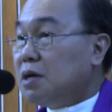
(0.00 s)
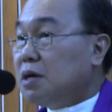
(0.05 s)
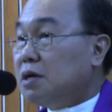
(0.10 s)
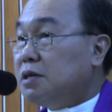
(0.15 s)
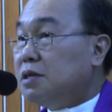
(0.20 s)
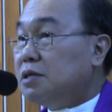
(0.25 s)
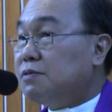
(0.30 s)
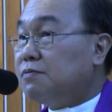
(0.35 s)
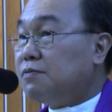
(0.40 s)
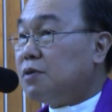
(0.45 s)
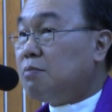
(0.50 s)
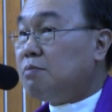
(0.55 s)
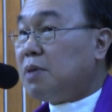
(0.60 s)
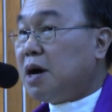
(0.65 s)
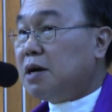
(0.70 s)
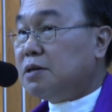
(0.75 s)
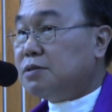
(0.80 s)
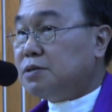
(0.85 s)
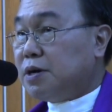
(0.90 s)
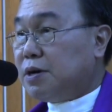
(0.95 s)
It is from
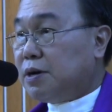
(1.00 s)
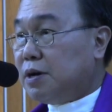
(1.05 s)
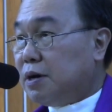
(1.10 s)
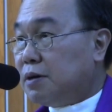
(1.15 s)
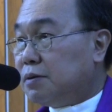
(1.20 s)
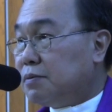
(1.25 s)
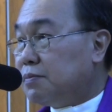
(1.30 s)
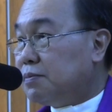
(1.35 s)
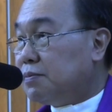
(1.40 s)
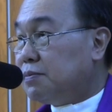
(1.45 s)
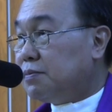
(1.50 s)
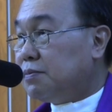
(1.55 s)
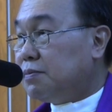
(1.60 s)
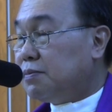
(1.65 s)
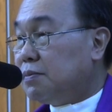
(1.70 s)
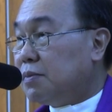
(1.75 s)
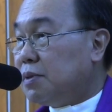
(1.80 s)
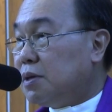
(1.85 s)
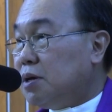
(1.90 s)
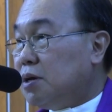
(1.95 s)
Isaiah.
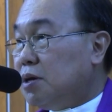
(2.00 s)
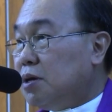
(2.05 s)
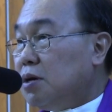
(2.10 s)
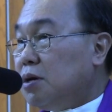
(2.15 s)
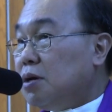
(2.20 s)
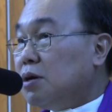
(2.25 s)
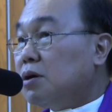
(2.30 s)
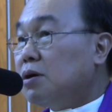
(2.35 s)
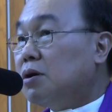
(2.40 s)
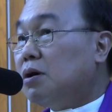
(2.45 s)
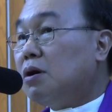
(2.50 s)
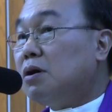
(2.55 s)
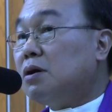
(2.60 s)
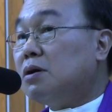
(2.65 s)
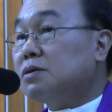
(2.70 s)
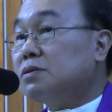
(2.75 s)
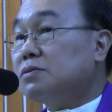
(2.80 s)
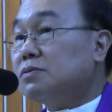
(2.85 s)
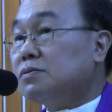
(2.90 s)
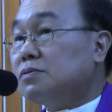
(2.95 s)

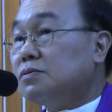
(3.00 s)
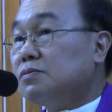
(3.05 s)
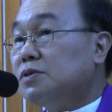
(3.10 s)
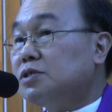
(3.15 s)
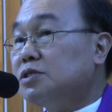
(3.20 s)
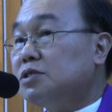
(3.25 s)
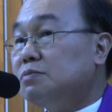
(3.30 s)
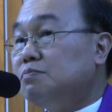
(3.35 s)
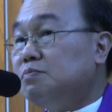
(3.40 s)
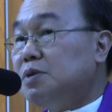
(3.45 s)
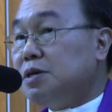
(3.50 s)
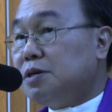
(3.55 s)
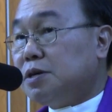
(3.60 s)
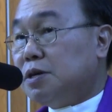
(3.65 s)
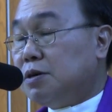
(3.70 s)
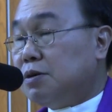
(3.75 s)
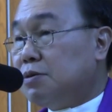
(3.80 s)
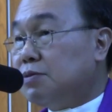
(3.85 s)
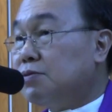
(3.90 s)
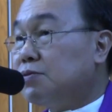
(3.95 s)
God was
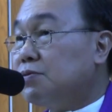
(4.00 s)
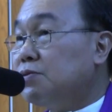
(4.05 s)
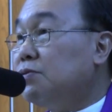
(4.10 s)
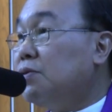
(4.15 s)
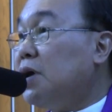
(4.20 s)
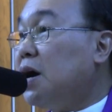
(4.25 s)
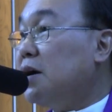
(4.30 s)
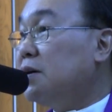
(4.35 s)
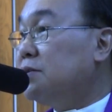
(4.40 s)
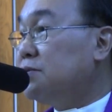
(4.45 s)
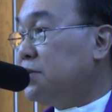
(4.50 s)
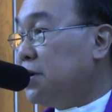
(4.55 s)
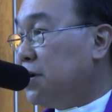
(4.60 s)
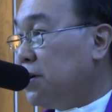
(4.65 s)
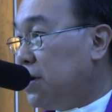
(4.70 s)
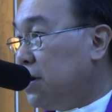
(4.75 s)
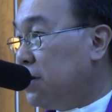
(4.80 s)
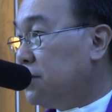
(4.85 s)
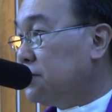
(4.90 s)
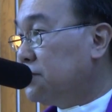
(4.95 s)
speaking through
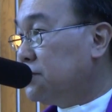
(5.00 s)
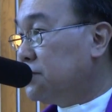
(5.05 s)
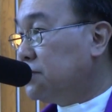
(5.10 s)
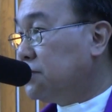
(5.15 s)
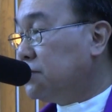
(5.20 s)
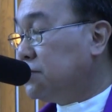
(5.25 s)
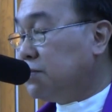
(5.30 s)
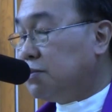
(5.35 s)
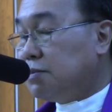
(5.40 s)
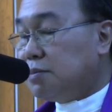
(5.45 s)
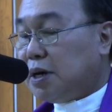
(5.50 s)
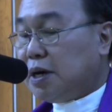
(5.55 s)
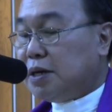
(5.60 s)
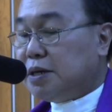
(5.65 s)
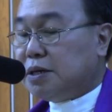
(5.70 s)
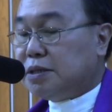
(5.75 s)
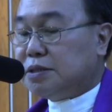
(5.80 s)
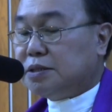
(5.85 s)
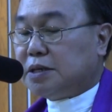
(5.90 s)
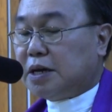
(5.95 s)
Isaiah, and
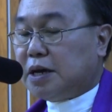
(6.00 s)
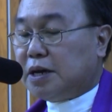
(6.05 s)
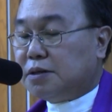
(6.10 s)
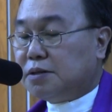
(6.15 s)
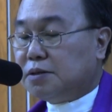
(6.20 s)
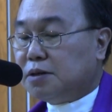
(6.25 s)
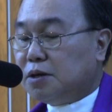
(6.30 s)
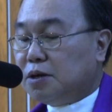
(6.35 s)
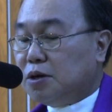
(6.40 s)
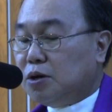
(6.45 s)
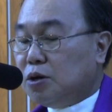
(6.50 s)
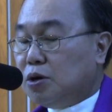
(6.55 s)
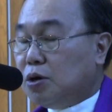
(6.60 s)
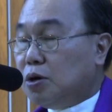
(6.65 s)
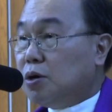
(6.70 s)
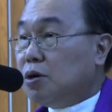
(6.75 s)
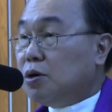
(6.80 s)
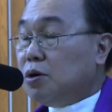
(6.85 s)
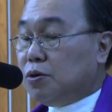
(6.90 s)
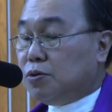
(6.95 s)
he said,
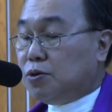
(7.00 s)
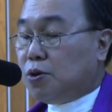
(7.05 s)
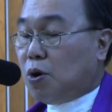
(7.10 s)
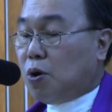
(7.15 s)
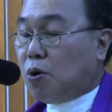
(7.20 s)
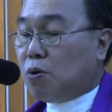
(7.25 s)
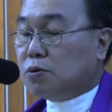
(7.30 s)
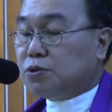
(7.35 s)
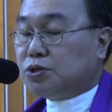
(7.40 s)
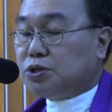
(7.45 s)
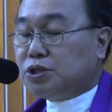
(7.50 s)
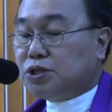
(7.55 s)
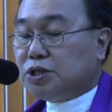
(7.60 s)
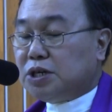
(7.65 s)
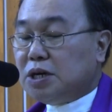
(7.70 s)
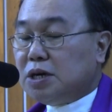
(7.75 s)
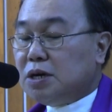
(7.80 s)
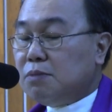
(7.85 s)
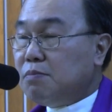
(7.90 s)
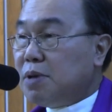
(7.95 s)
Though
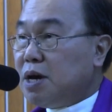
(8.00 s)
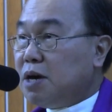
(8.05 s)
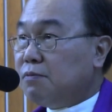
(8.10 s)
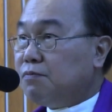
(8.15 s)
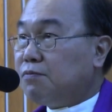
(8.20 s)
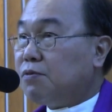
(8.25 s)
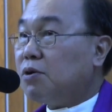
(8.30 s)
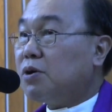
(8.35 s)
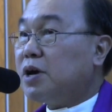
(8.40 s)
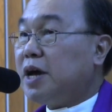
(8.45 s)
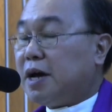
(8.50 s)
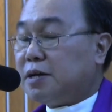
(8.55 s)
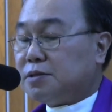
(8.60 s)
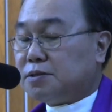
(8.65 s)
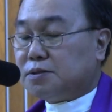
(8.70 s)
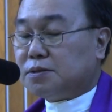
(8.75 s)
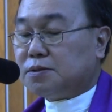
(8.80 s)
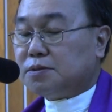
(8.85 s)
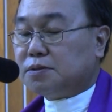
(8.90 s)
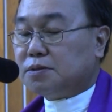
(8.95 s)
she may
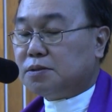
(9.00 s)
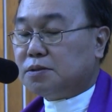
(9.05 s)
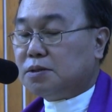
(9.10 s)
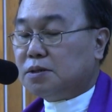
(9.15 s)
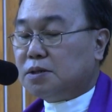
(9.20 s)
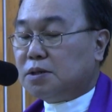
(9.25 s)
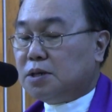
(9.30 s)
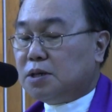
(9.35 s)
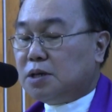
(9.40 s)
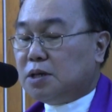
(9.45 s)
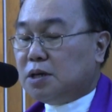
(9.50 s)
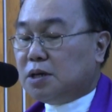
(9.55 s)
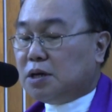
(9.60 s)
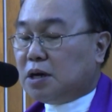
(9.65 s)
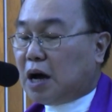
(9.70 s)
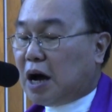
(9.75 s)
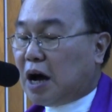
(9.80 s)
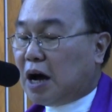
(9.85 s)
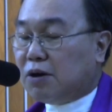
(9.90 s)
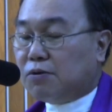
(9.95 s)
forget,
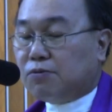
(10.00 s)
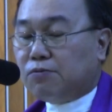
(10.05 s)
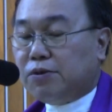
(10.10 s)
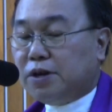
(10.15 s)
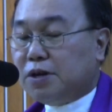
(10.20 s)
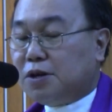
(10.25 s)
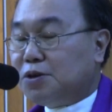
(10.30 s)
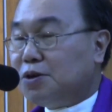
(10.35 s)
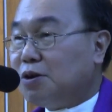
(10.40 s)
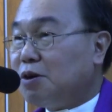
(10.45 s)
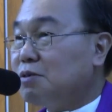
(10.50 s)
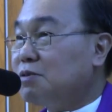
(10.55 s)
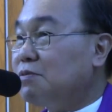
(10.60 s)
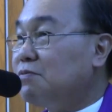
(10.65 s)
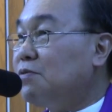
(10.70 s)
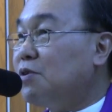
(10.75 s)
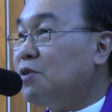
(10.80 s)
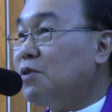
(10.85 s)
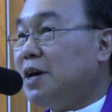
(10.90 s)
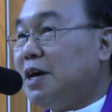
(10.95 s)
I will not
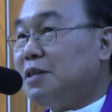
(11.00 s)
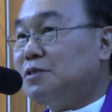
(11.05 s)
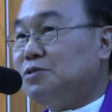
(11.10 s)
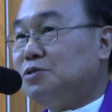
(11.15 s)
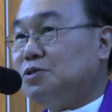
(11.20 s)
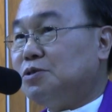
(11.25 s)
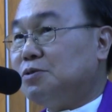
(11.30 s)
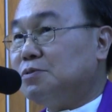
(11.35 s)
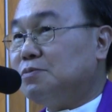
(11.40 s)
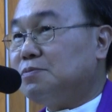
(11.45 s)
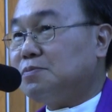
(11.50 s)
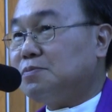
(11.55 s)
forget you.